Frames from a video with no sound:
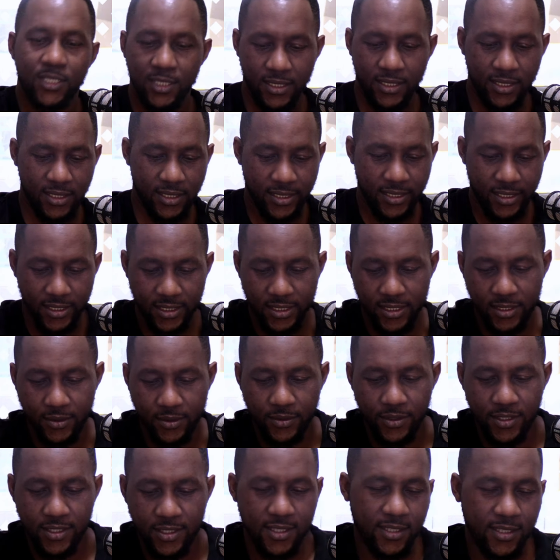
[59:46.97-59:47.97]
stingy
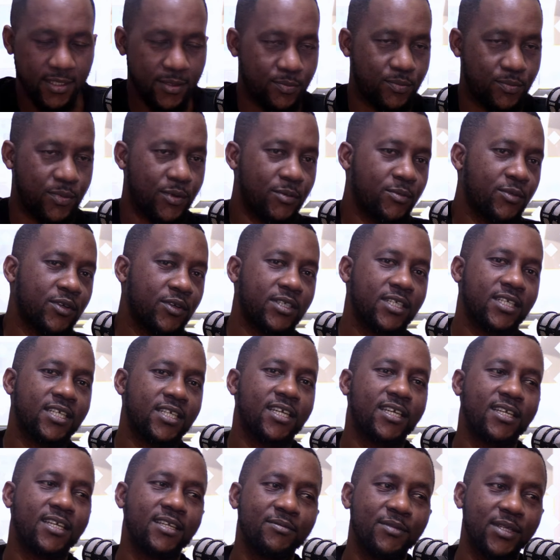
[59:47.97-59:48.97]
with is promoting
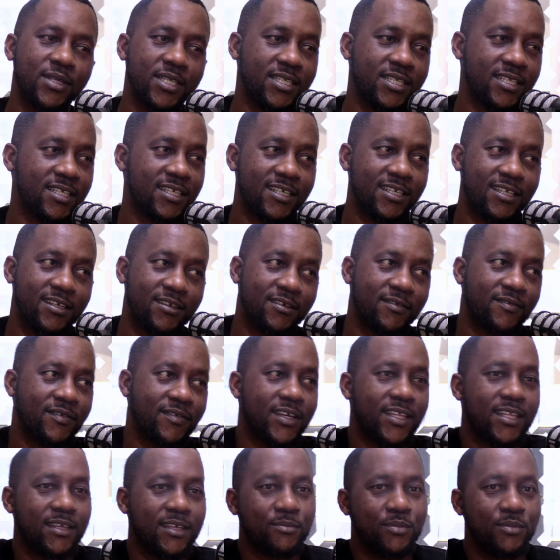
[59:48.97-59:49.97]
any material of
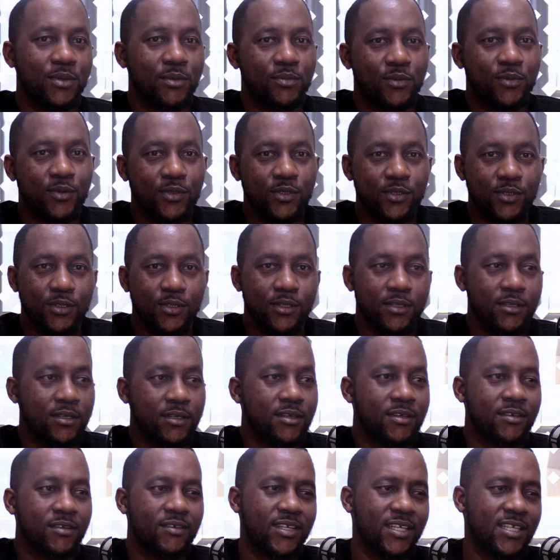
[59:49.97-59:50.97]
other people. Yeah. So
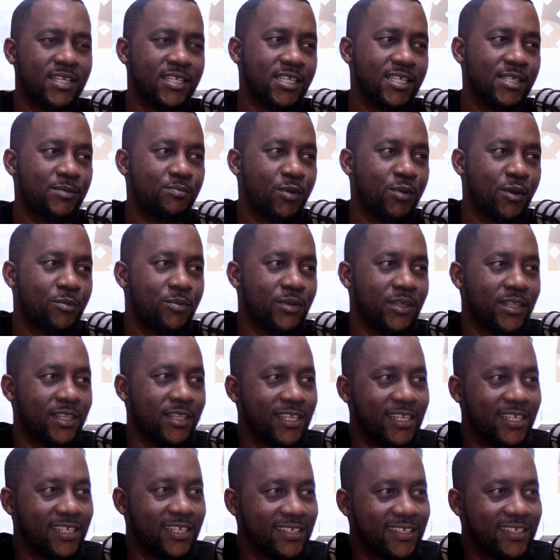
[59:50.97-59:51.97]
we can just pop in the
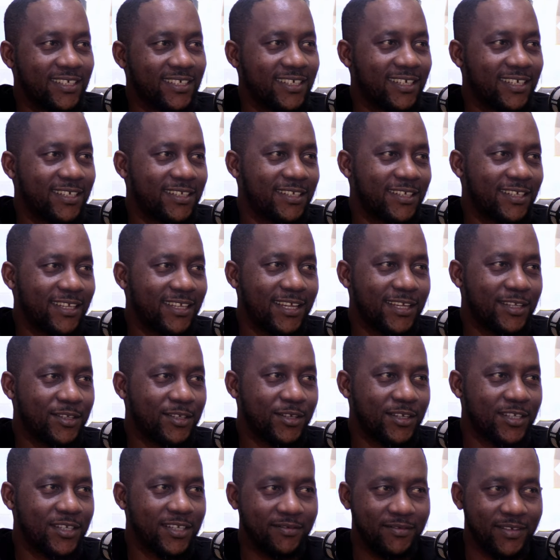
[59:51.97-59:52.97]
link. I'll
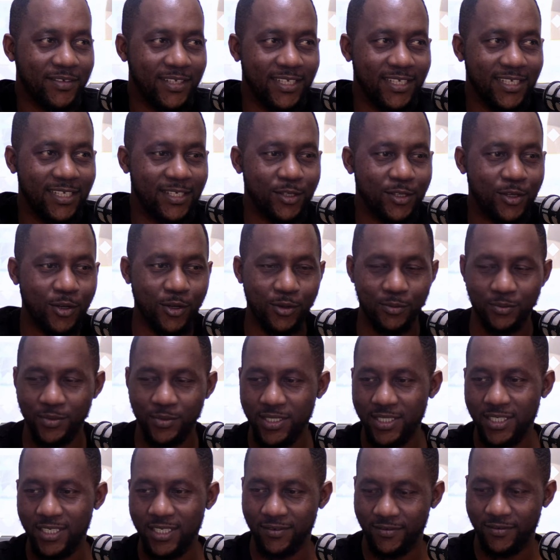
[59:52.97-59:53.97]
pop in the
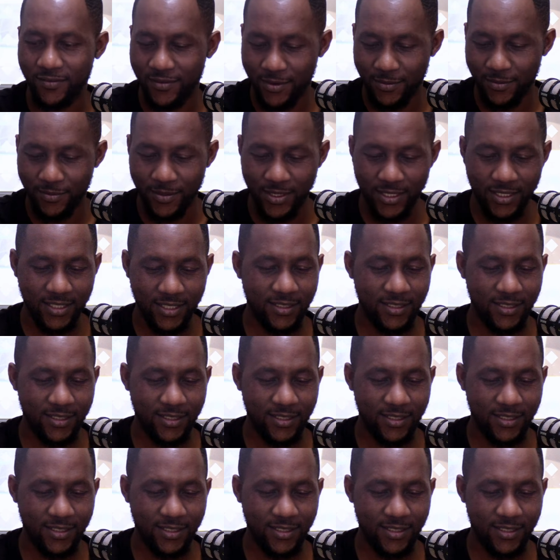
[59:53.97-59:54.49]
link from it.